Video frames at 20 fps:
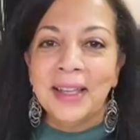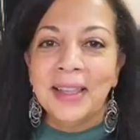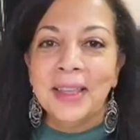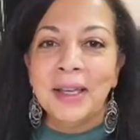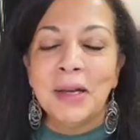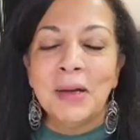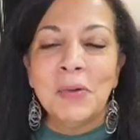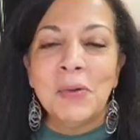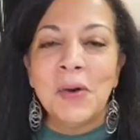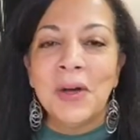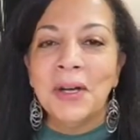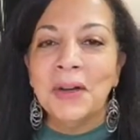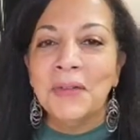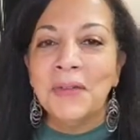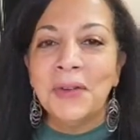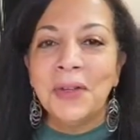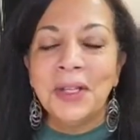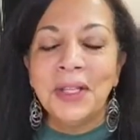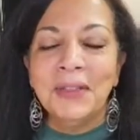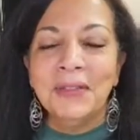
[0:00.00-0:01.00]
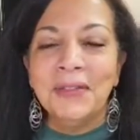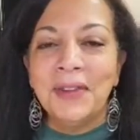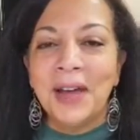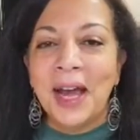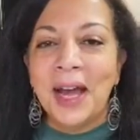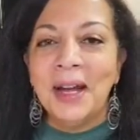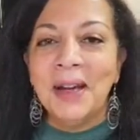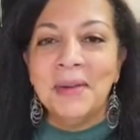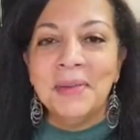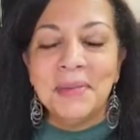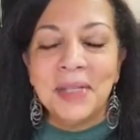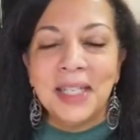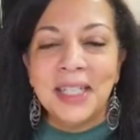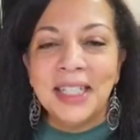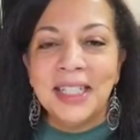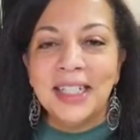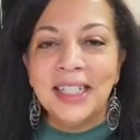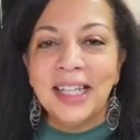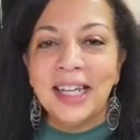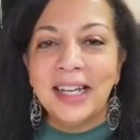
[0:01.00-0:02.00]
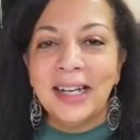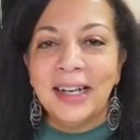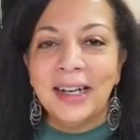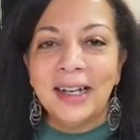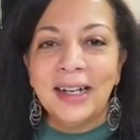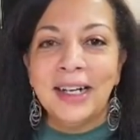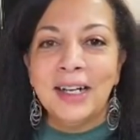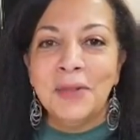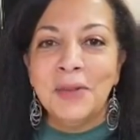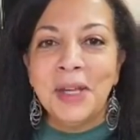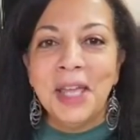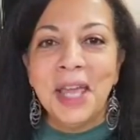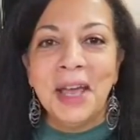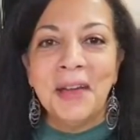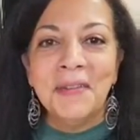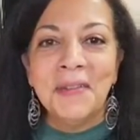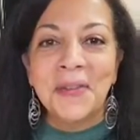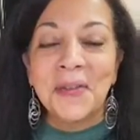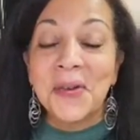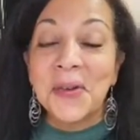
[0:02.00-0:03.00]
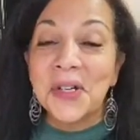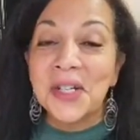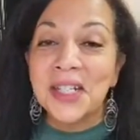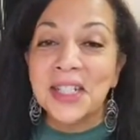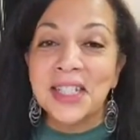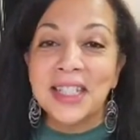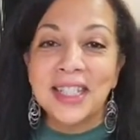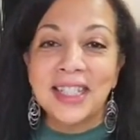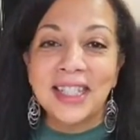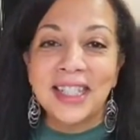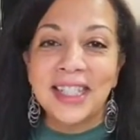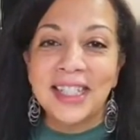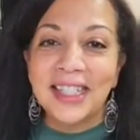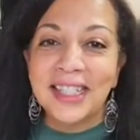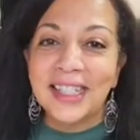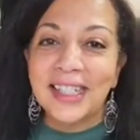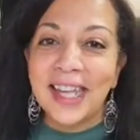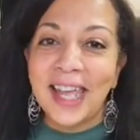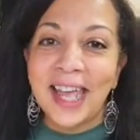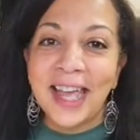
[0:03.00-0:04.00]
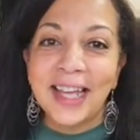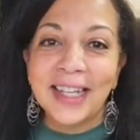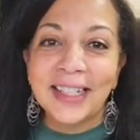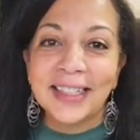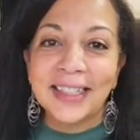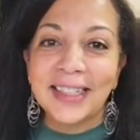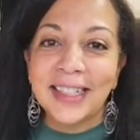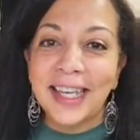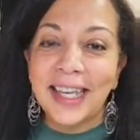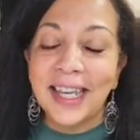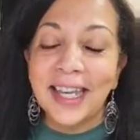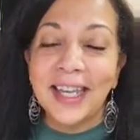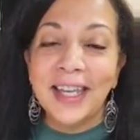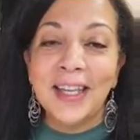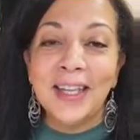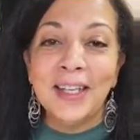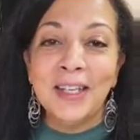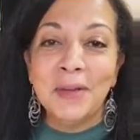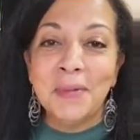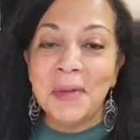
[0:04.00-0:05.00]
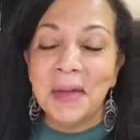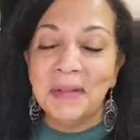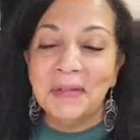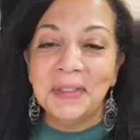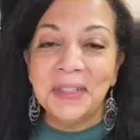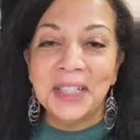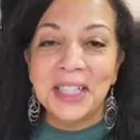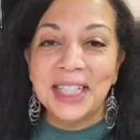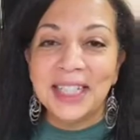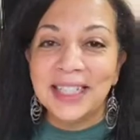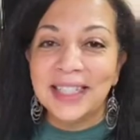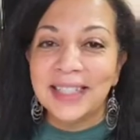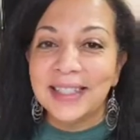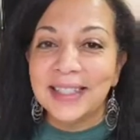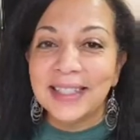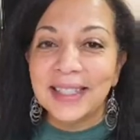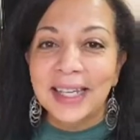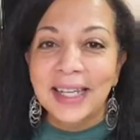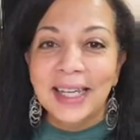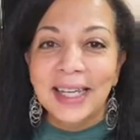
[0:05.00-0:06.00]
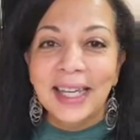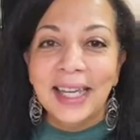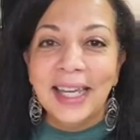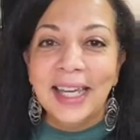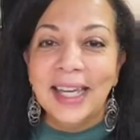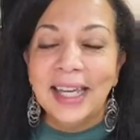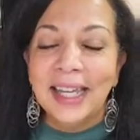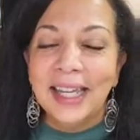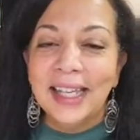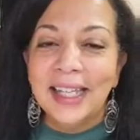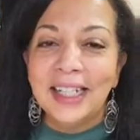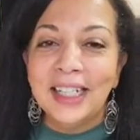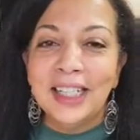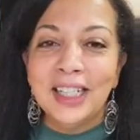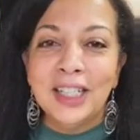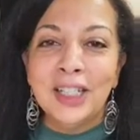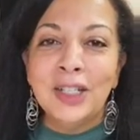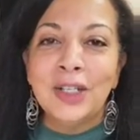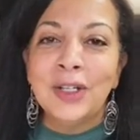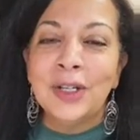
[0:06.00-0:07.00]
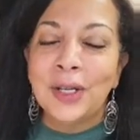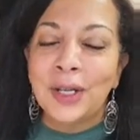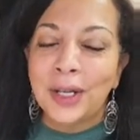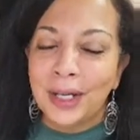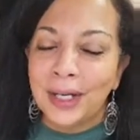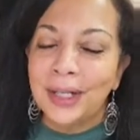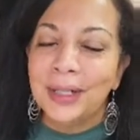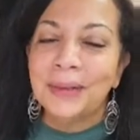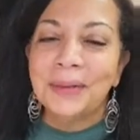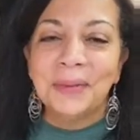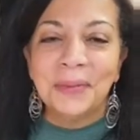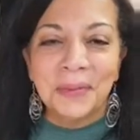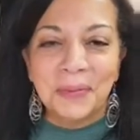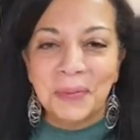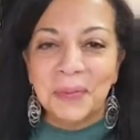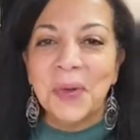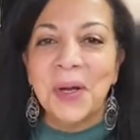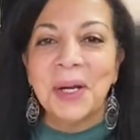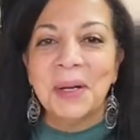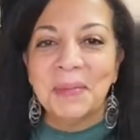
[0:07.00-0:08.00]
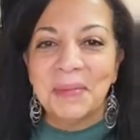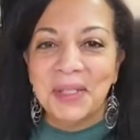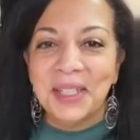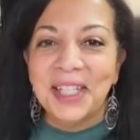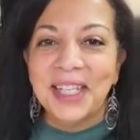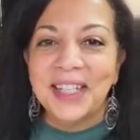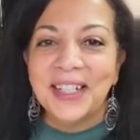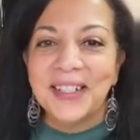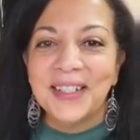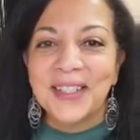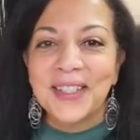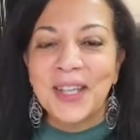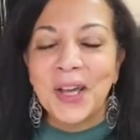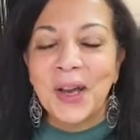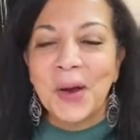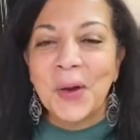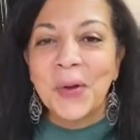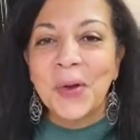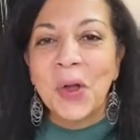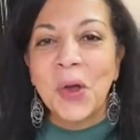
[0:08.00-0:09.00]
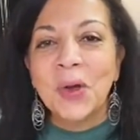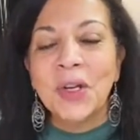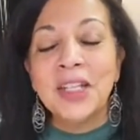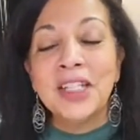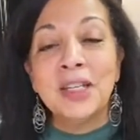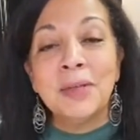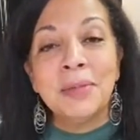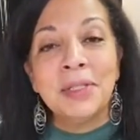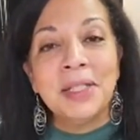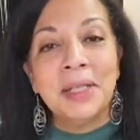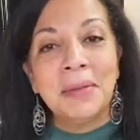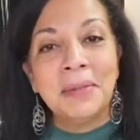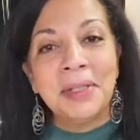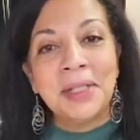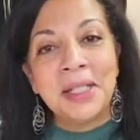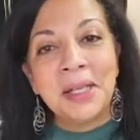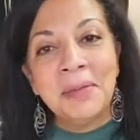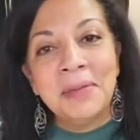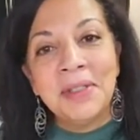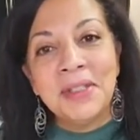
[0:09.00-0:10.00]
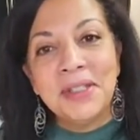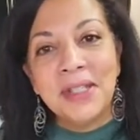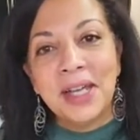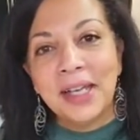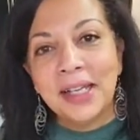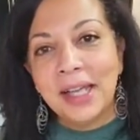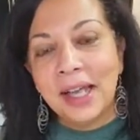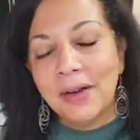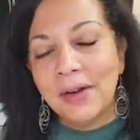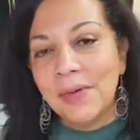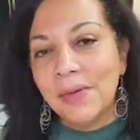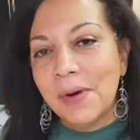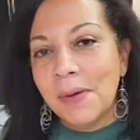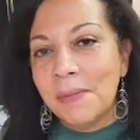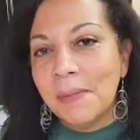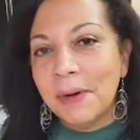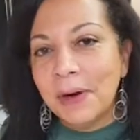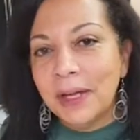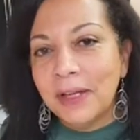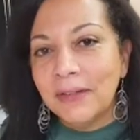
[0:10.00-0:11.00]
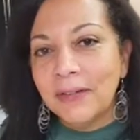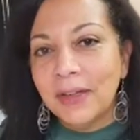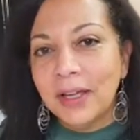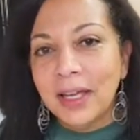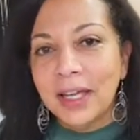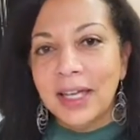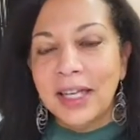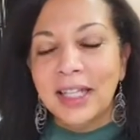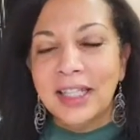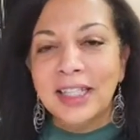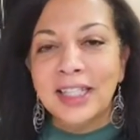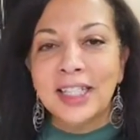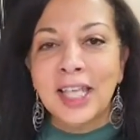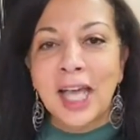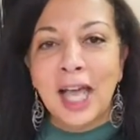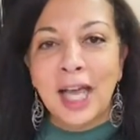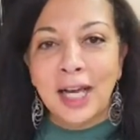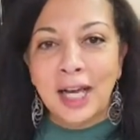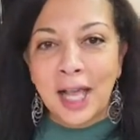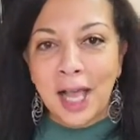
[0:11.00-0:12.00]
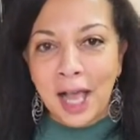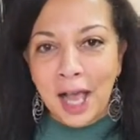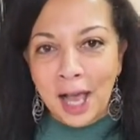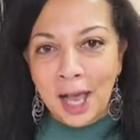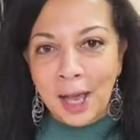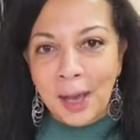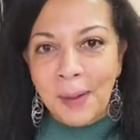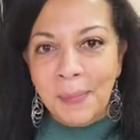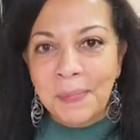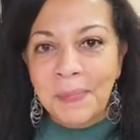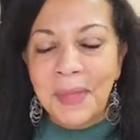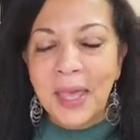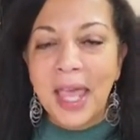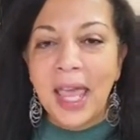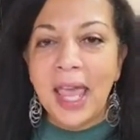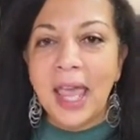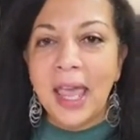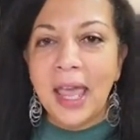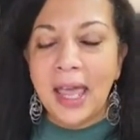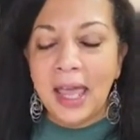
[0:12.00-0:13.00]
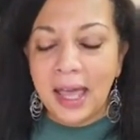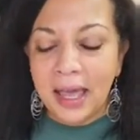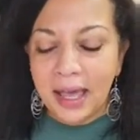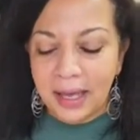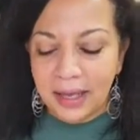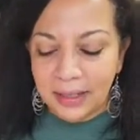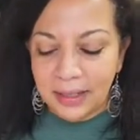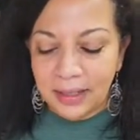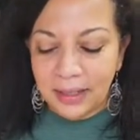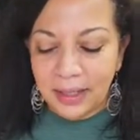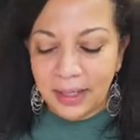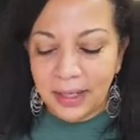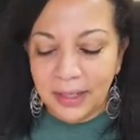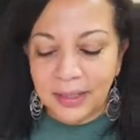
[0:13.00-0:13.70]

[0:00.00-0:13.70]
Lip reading: the wonderful environment. We have, of course, the snacks and the beverages. And you're going to want to be here. So go to www.gallery1point.com and